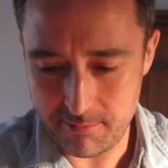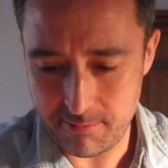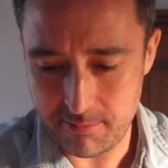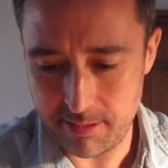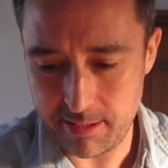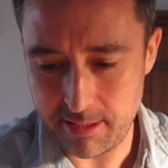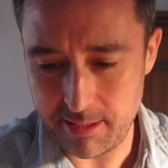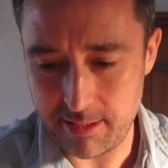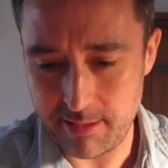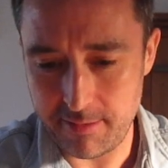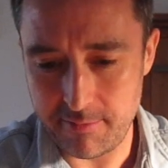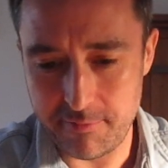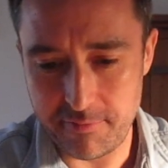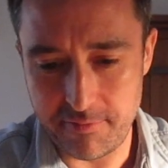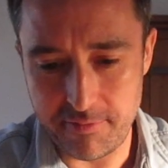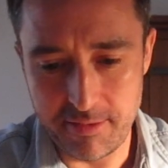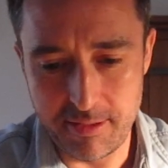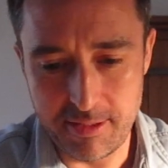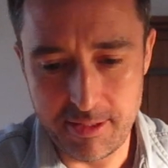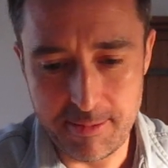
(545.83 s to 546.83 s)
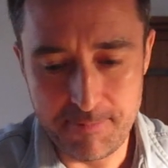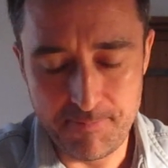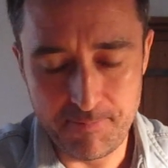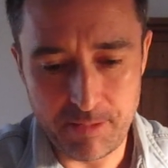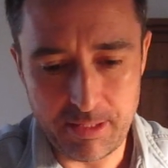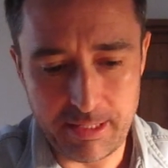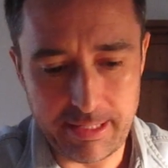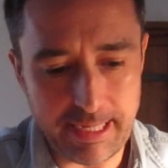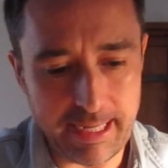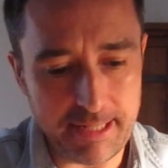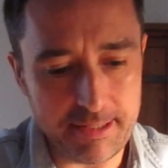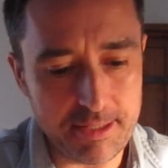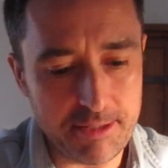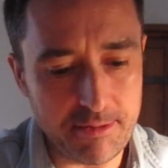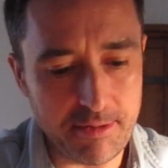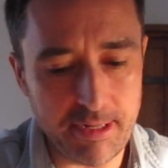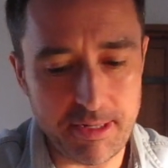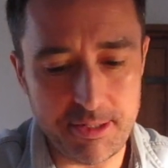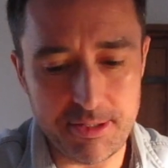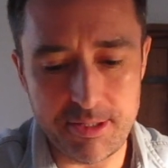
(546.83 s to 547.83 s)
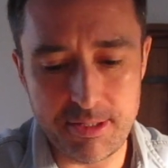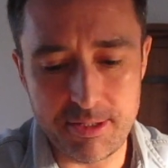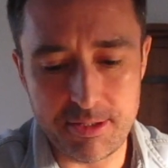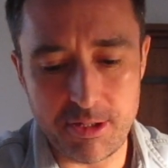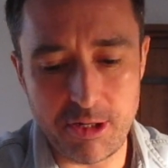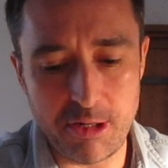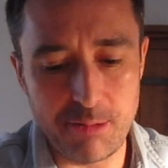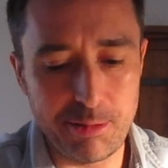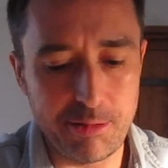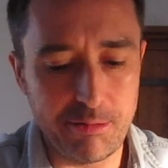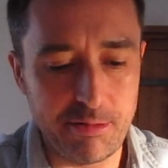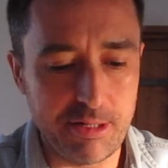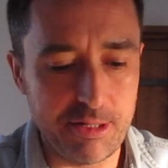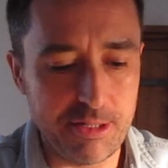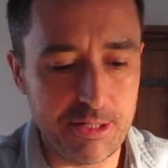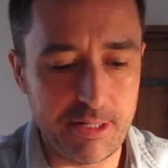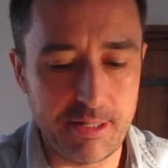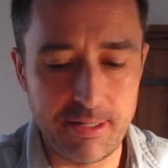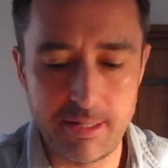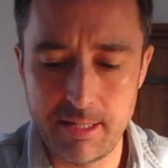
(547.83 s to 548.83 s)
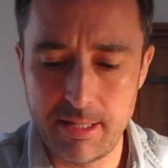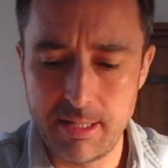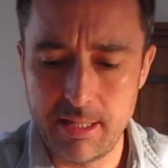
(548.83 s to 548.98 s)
We have Cancer energy, Scorpio energy,